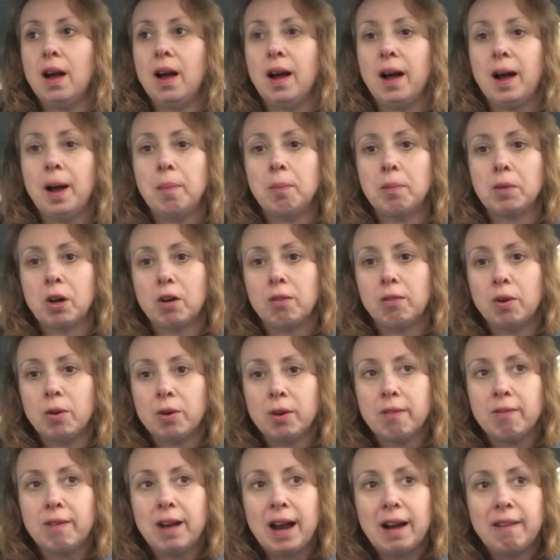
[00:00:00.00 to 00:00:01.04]

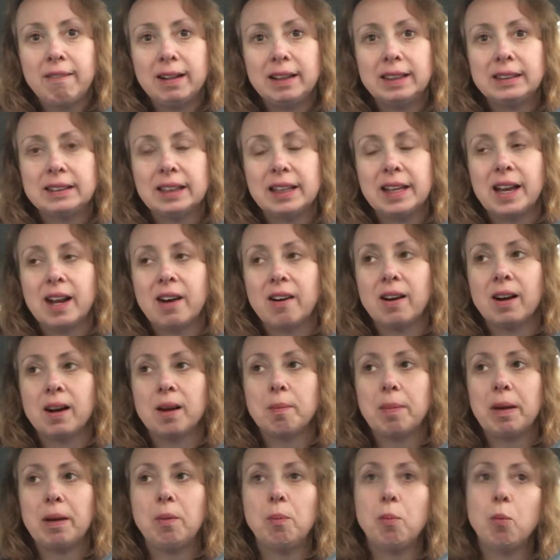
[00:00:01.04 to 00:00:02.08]
coronavirus and hearing
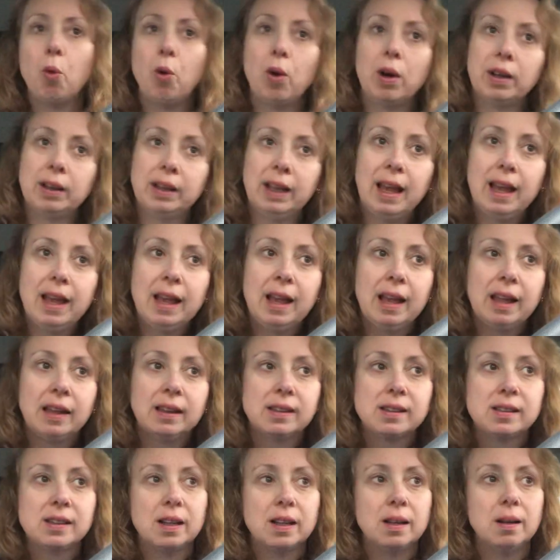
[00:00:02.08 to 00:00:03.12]
about more
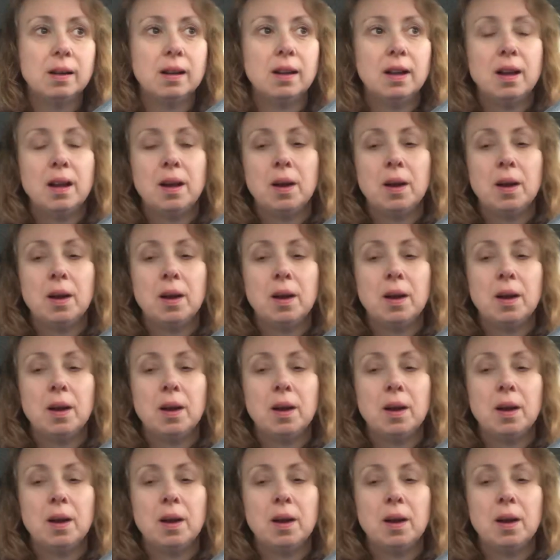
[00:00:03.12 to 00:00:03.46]
deaths and